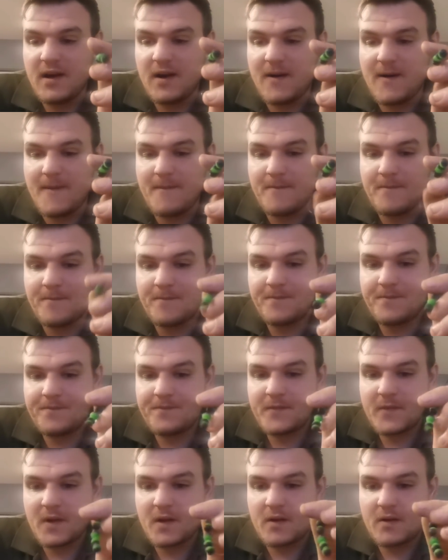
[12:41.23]

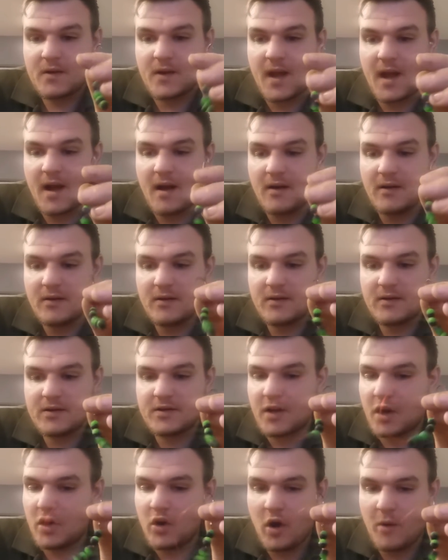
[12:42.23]
Now,
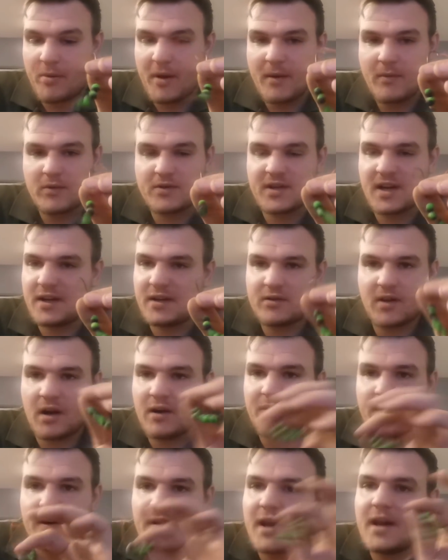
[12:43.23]
so a lot of people say you
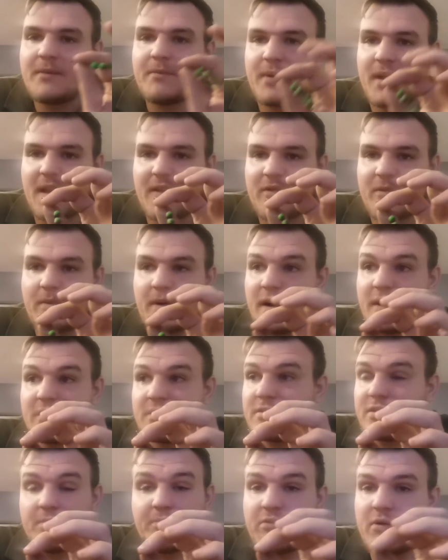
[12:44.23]
don't even need bling for
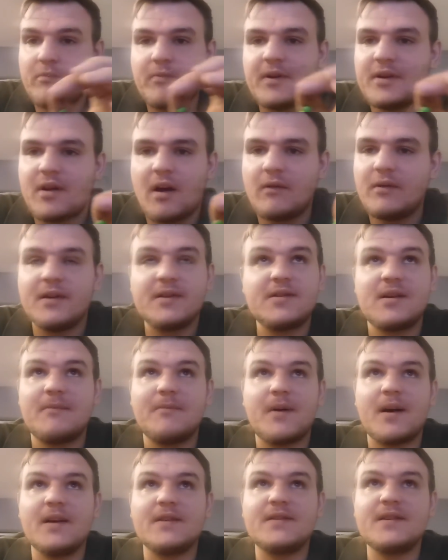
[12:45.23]
plaice. You probably don't in
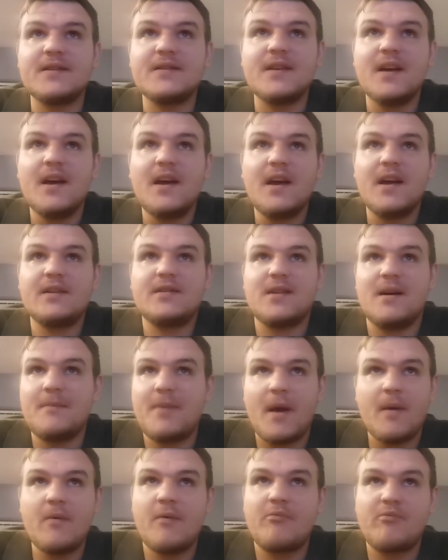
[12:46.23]
some places, and
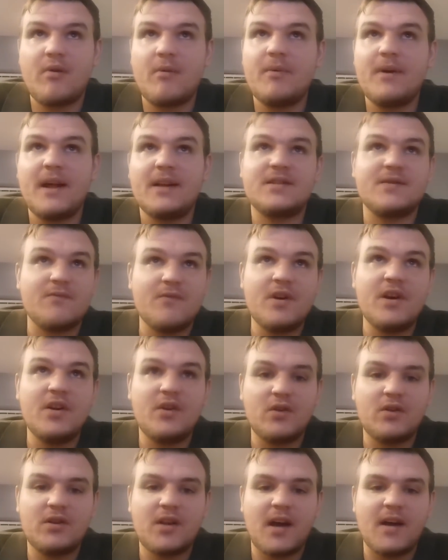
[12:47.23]
some people probably had some
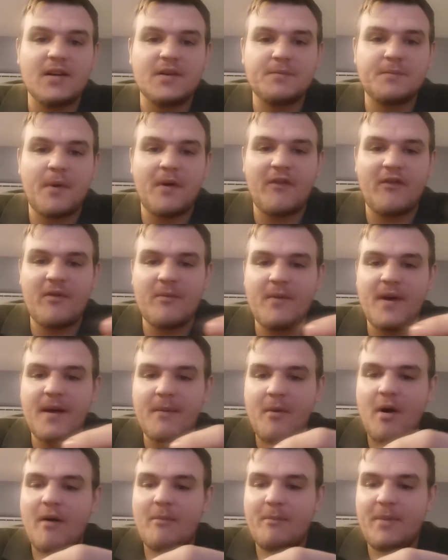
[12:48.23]
really good days, but for
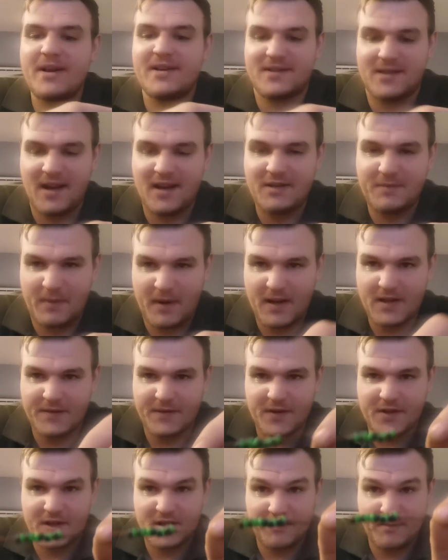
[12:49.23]
me, my best days
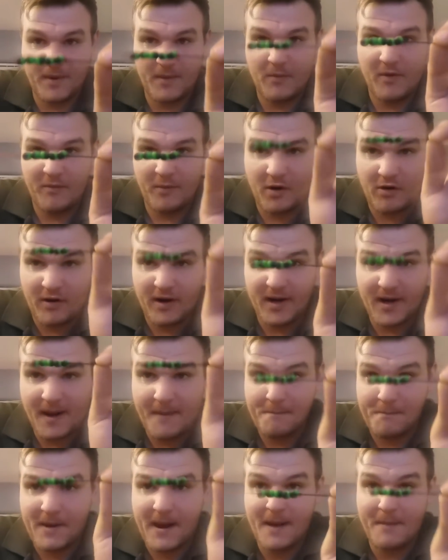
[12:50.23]
plaice fishing have been with green
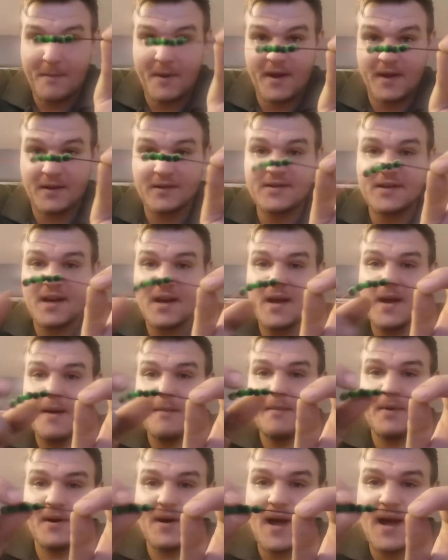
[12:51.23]
and black beads.
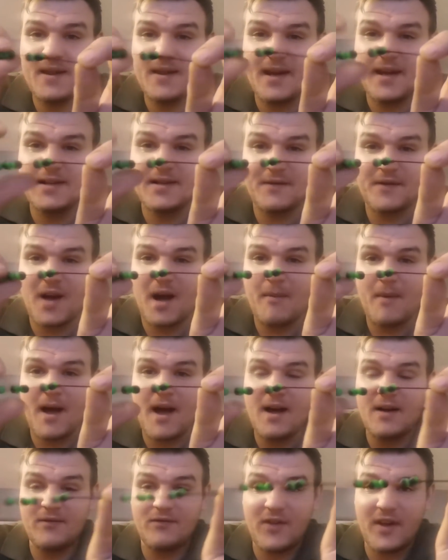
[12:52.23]
But now these have come
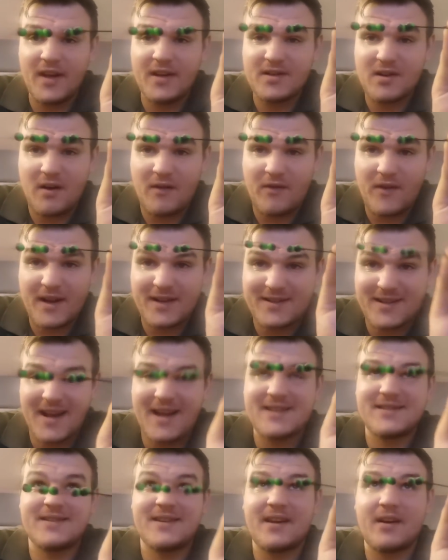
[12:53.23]
out, these are
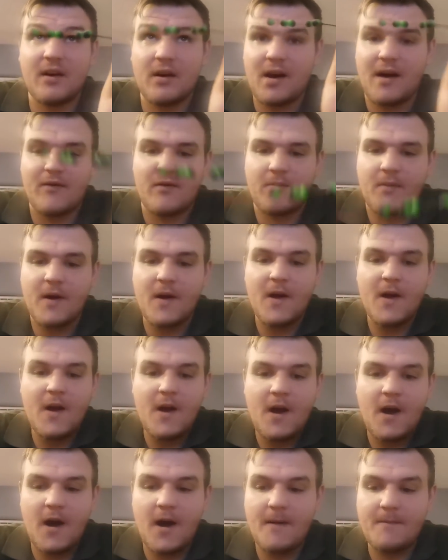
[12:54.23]
fantastic, I love
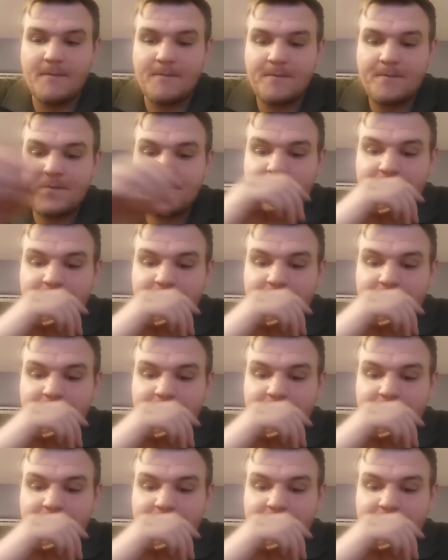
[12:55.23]
them.